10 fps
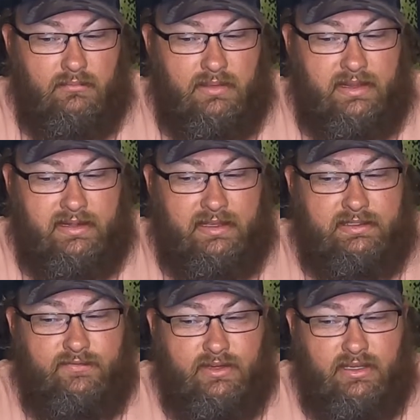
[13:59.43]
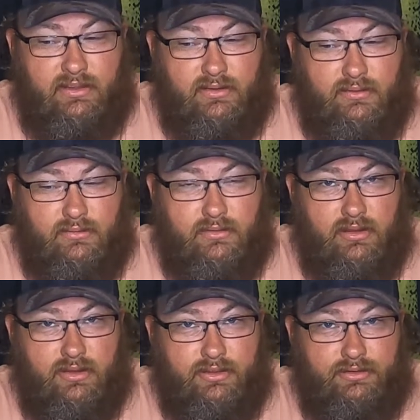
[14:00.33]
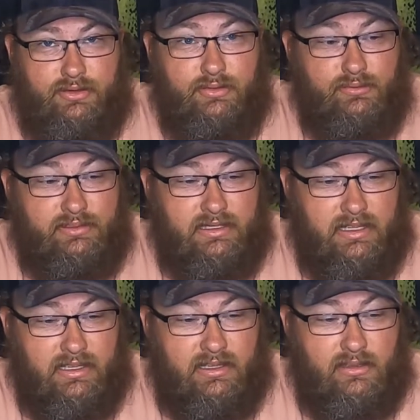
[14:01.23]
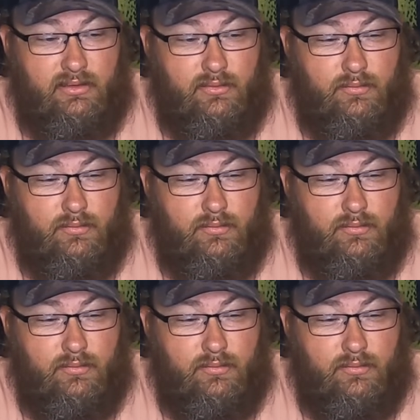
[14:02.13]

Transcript: my next video on Tuesday